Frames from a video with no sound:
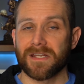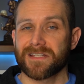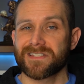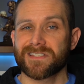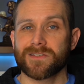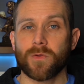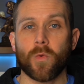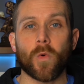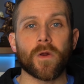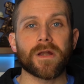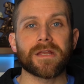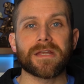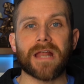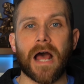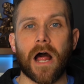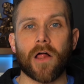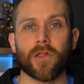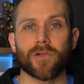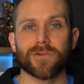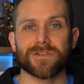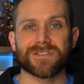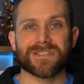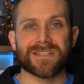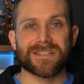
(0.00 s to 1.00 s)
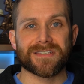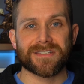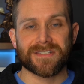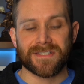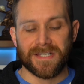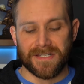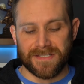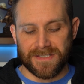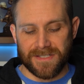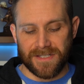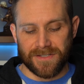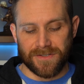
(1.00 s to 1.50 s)
It's
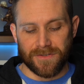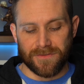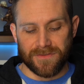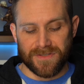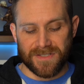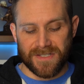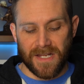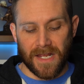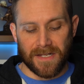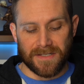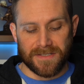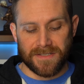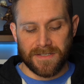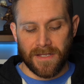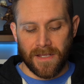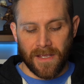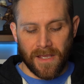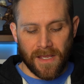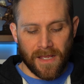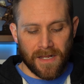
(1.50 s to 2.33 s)
$20.62.